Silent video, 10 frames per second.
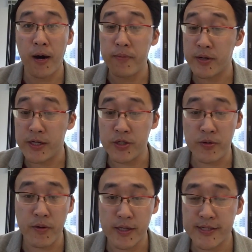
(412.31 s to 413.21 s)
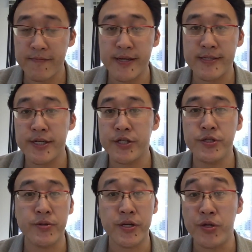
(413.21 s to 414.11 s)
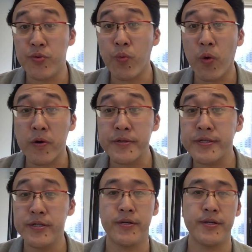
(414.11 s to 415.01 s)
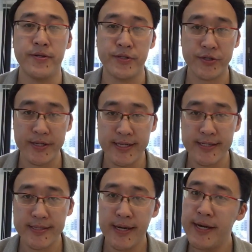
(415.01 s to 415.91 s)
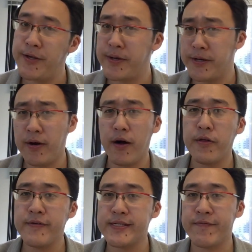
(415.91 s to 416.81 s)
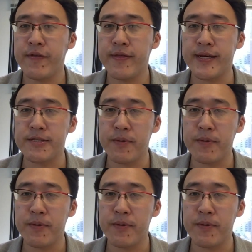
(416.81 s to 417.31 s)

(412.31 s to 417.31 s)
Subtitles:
You can do civilizations. You can do wars. You can do treaties. You can do all these different things.